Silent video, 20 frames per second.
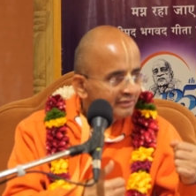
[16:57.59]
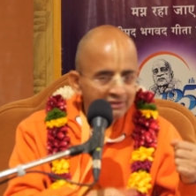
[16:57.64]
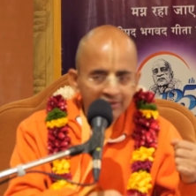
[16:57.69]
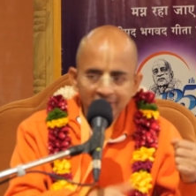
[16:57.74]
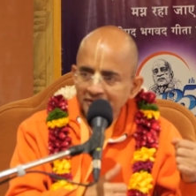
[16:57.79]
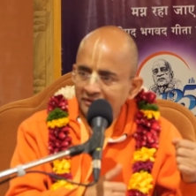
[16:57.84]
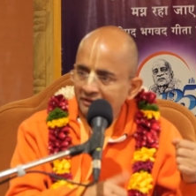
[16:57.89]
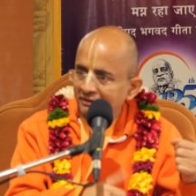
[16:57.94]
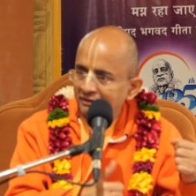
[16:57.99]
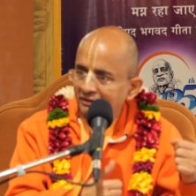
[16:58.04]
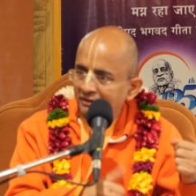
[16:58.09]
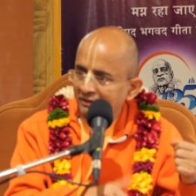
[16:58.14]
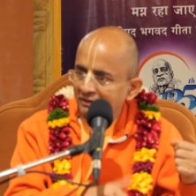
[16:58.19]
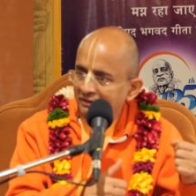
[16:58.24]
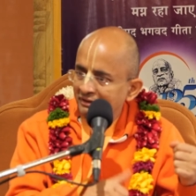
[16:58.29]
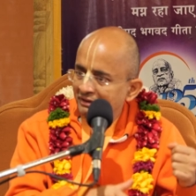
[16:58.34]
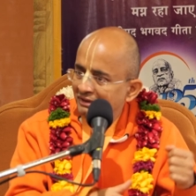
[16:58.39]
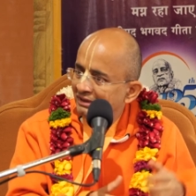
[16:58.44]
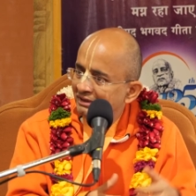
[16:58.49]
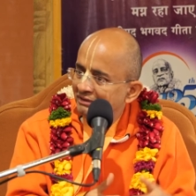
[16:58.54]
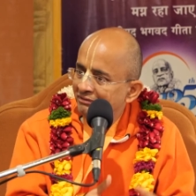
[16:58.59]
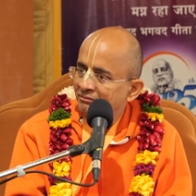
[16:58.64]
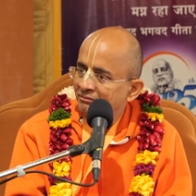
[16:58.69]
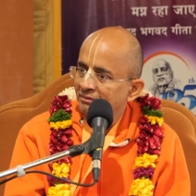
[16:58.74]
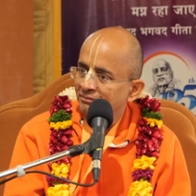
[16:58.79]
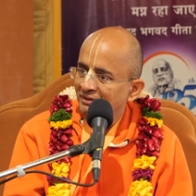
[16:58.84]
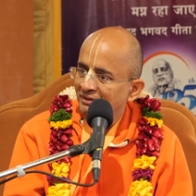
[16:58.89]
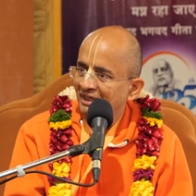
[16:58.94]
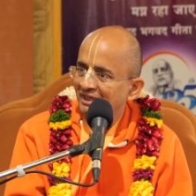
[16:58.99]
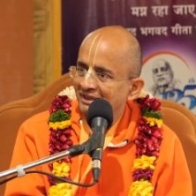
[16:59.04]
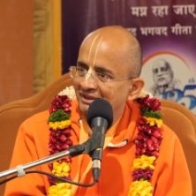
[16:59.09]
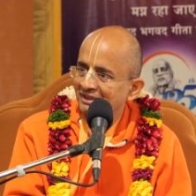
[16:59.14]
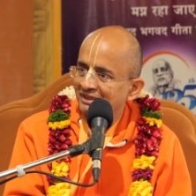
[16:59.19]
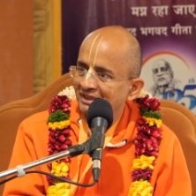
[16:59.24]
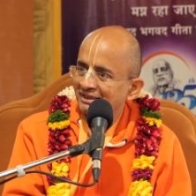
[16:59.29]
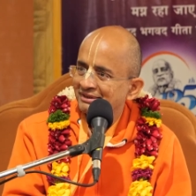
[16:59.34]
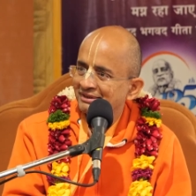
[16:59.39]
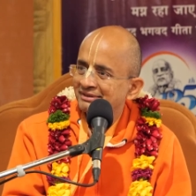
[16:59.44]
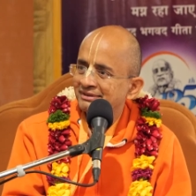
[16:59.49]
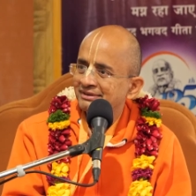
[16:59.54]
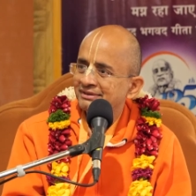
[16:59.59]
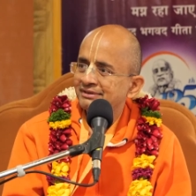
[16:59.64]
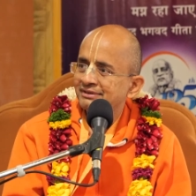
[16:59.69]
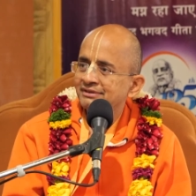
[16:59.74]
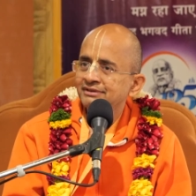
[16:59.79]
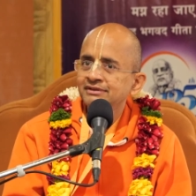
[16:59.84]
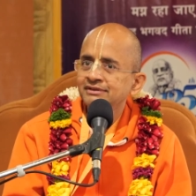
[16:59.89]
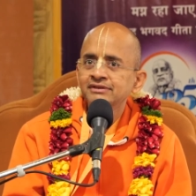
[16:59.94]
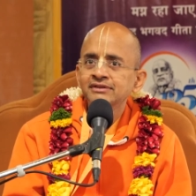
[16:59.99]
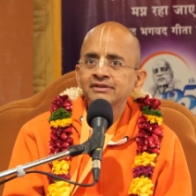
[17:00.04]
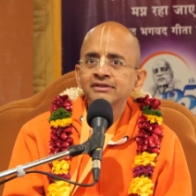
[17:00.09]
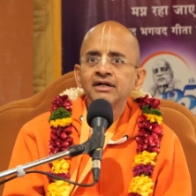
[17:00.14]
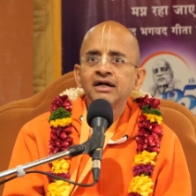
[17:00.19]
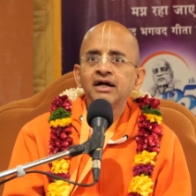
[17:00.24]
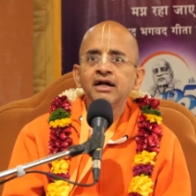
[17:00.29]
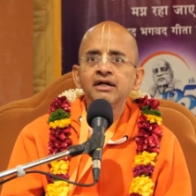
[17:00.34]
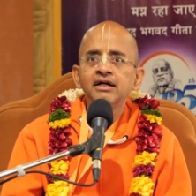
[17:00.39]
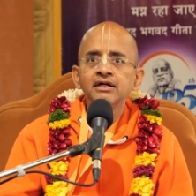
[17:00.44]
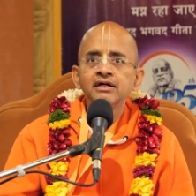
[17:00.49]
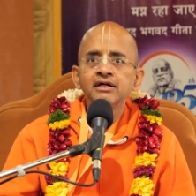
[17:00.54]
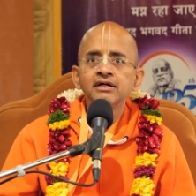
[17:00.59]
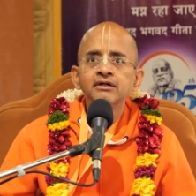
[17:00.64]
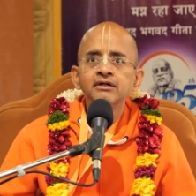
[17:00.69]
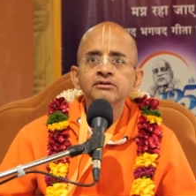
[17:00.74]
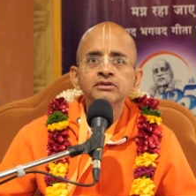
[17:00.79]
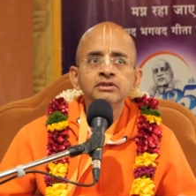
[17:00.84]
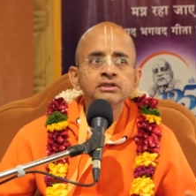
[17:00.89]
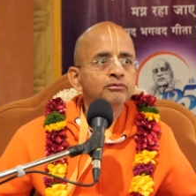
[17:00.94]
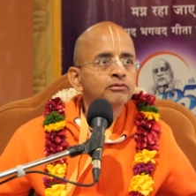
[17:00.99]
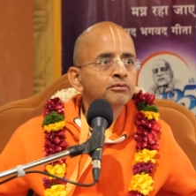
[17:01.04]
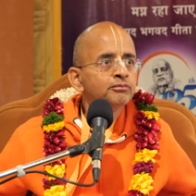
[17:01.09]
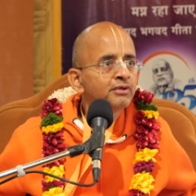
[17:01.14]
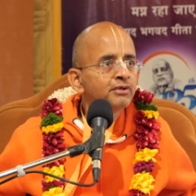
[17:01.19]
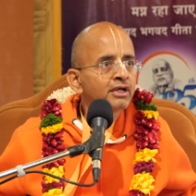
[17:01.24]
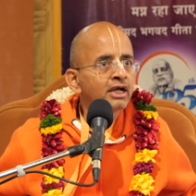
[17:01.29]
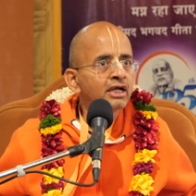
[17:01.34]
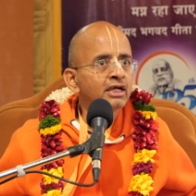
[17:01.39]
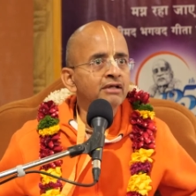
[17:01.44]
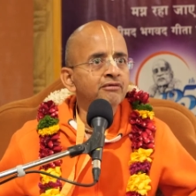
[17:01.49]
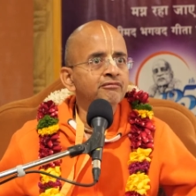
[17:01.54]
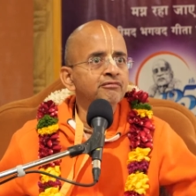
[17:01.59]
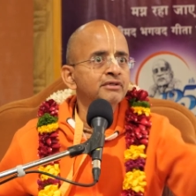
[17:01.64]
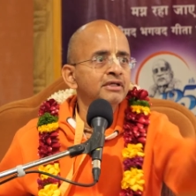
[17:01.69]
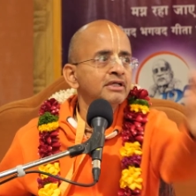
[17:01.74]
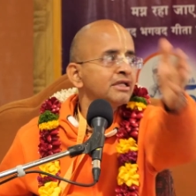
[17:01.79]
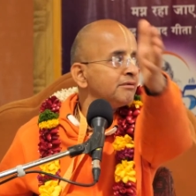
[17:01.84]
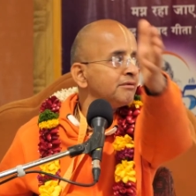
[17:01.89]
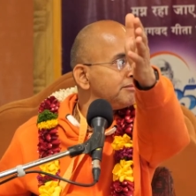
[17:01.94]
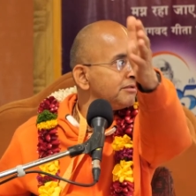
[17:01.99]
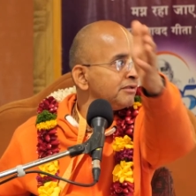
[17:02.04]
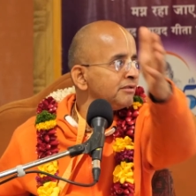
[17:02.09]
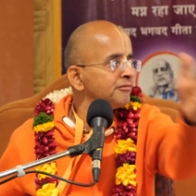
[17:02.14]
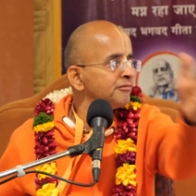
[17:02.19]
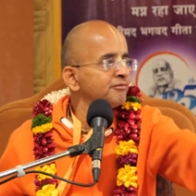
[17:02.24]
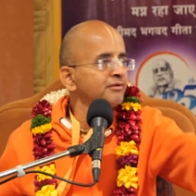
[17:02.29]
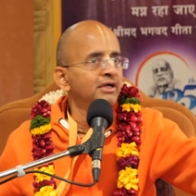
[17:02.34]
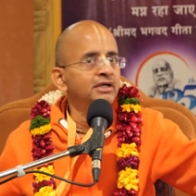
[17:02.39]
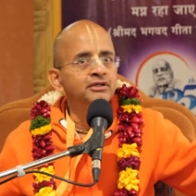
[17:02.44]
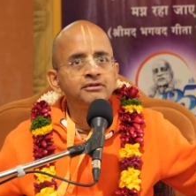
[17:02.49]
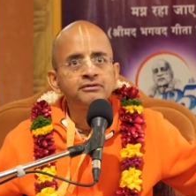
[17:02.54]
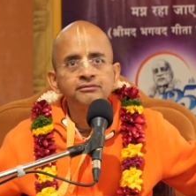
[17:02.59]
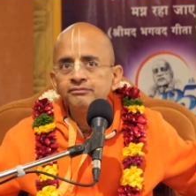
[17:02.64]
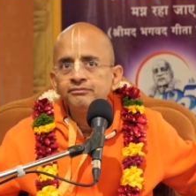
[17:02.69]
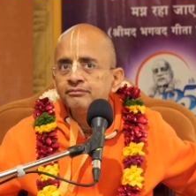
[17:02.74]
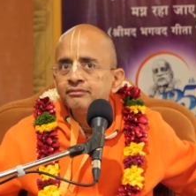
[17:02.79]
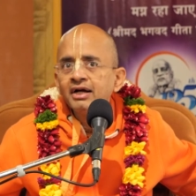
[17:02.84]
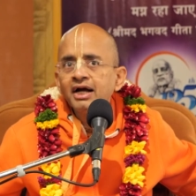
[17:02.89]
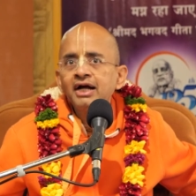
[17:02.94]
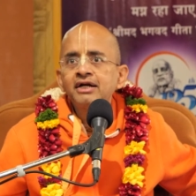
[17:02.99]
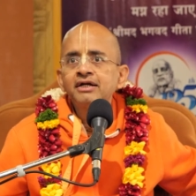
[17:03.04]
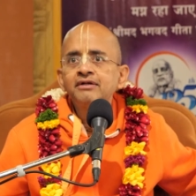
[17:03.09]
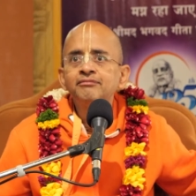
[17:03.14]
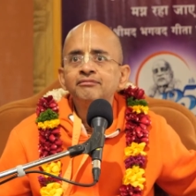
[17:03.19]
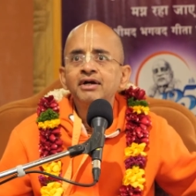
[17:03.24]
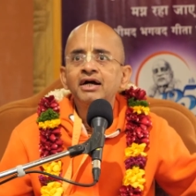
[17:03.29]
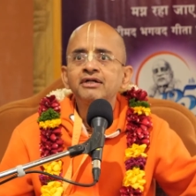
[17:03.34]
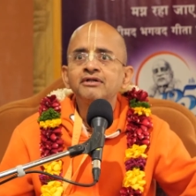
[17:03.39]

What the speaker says: Dong, dong, dong. He would be playing that. And he would be running from the temple front to back and